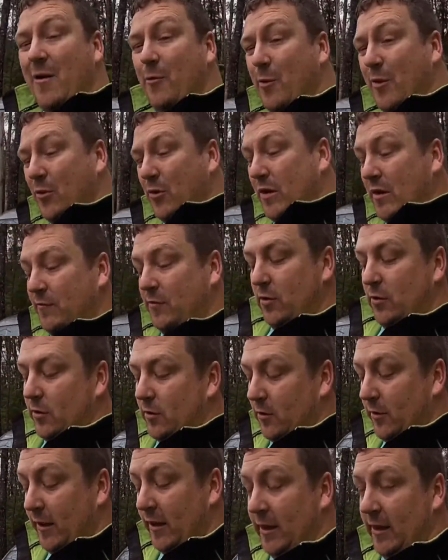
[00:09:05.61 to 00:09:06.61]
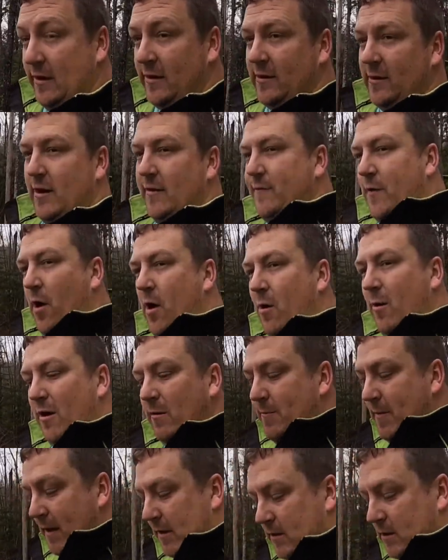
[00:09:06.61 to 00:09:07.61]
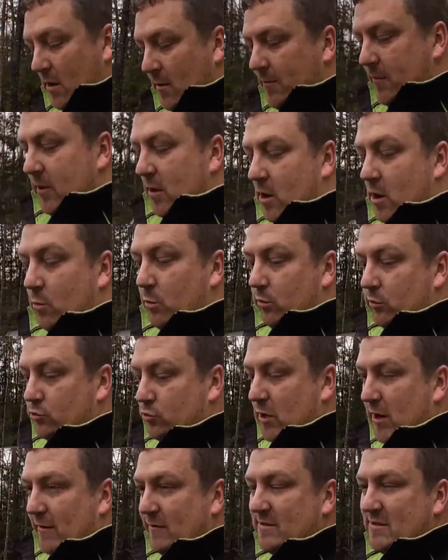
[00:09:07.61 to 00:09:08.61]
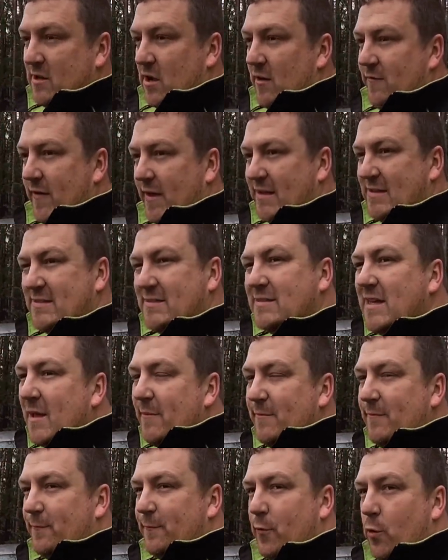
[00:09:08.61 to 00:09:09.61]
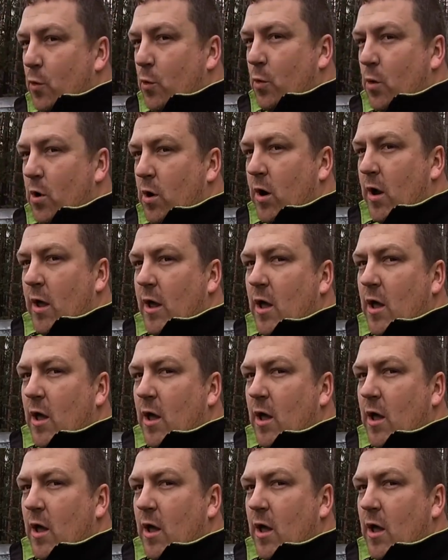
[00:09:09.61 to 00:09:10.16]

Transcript: will give you a little hint. I've already picked up the all-wheel drive stuff, except for